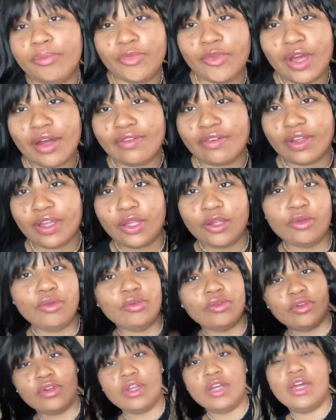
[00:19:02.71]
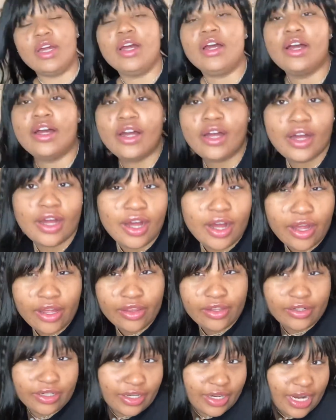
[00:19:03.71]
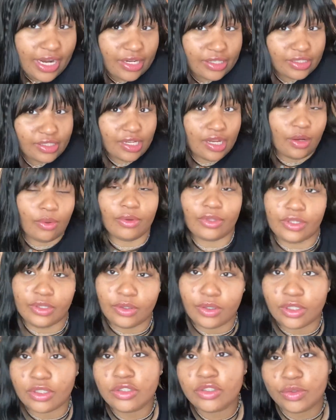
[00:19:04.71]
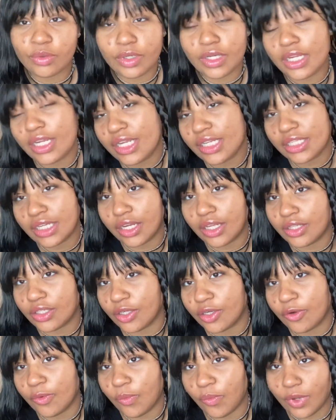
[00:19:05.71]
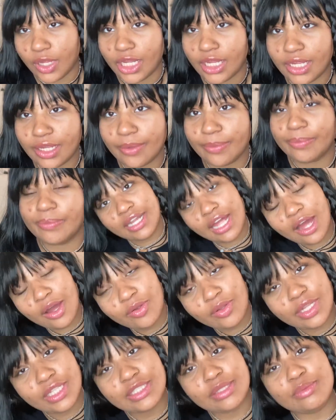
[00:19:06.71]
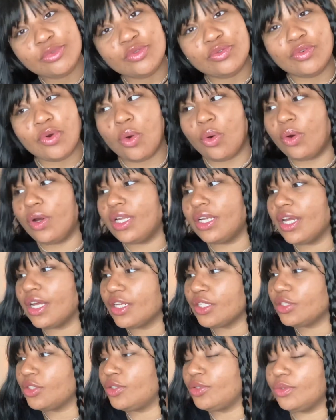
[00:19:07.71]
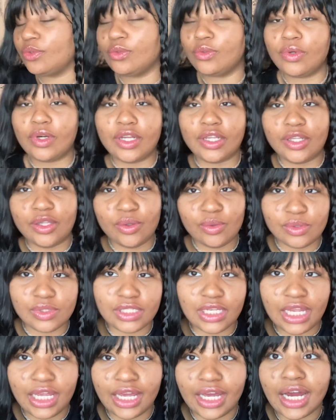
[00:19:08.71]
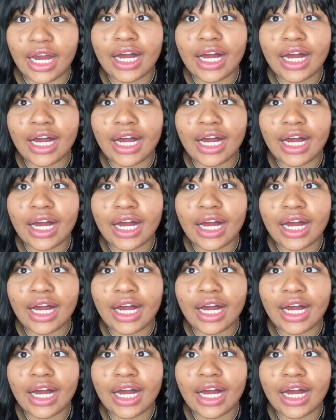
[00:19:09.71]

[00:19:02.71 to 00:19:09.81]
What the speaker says: you have a cute other hairstyle with your $20 wig. Now let's move on to using